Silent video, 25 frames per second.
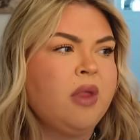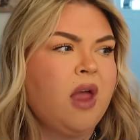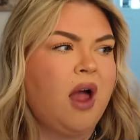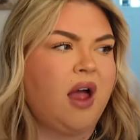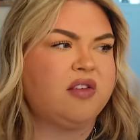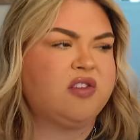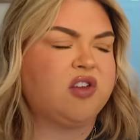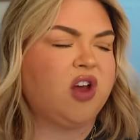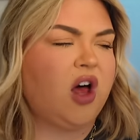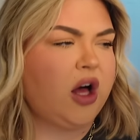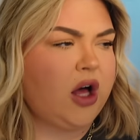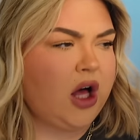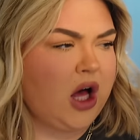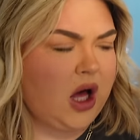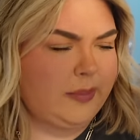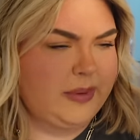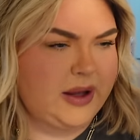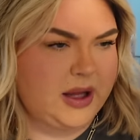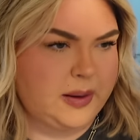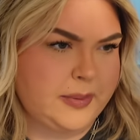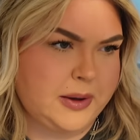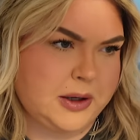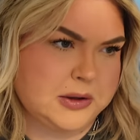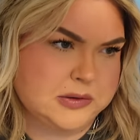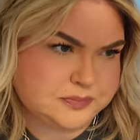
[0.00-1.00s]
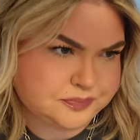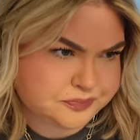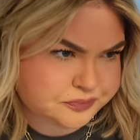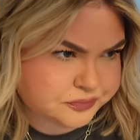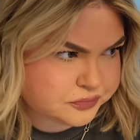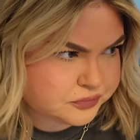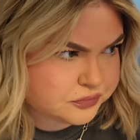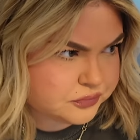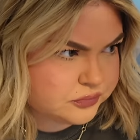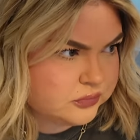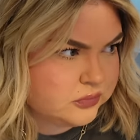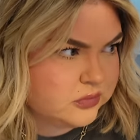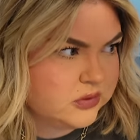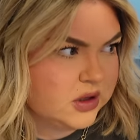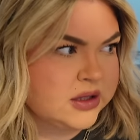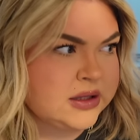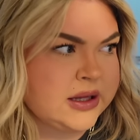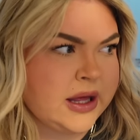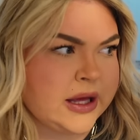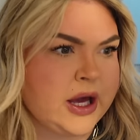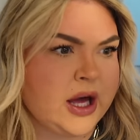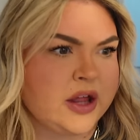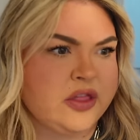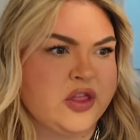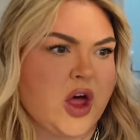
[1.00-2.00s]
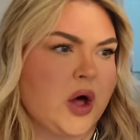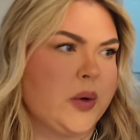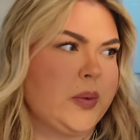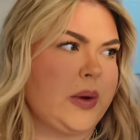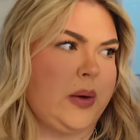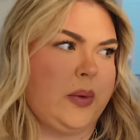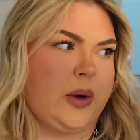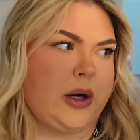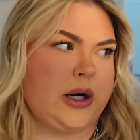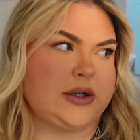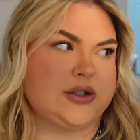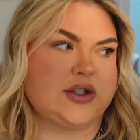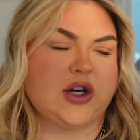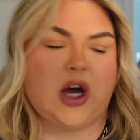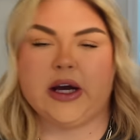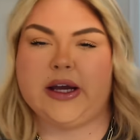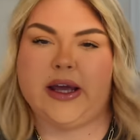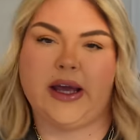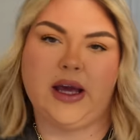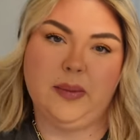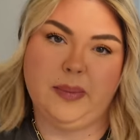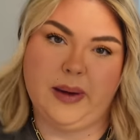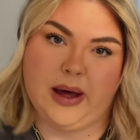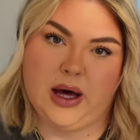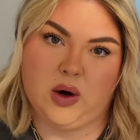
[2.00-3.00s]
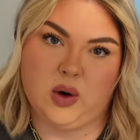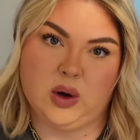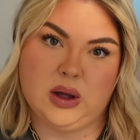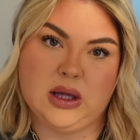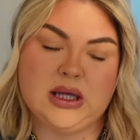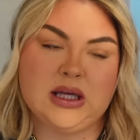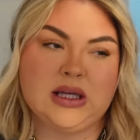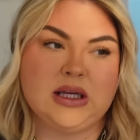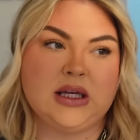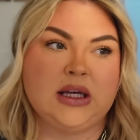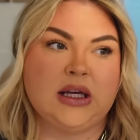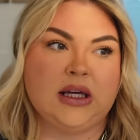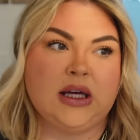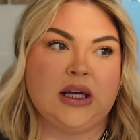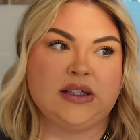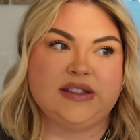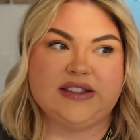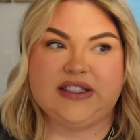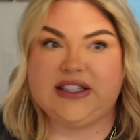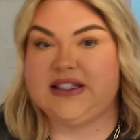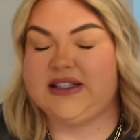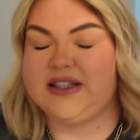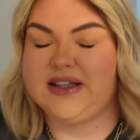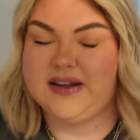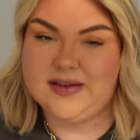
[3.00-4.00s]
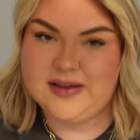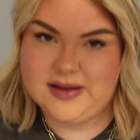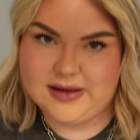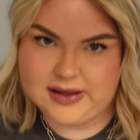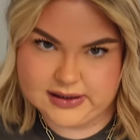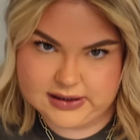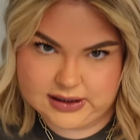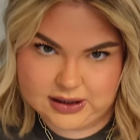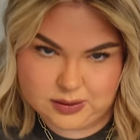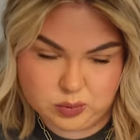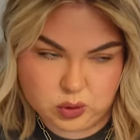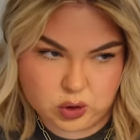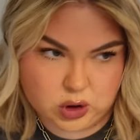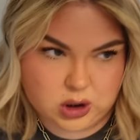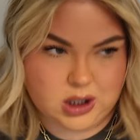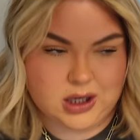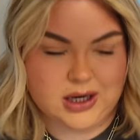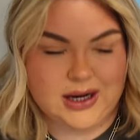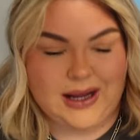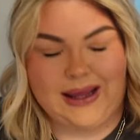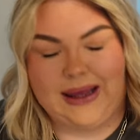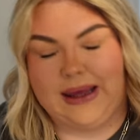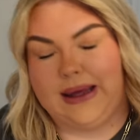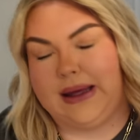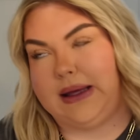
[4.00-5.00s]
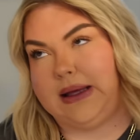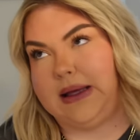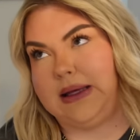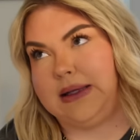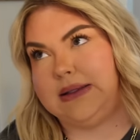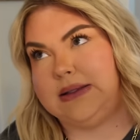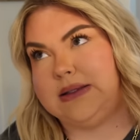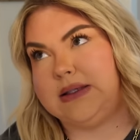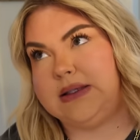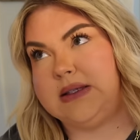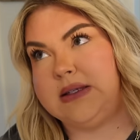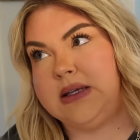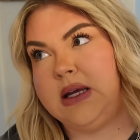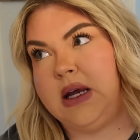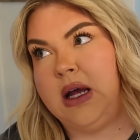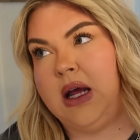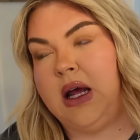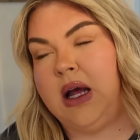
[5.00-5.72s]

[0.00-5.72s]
I saw a comment about, like, I thought we weren't talking about TTC anymore, and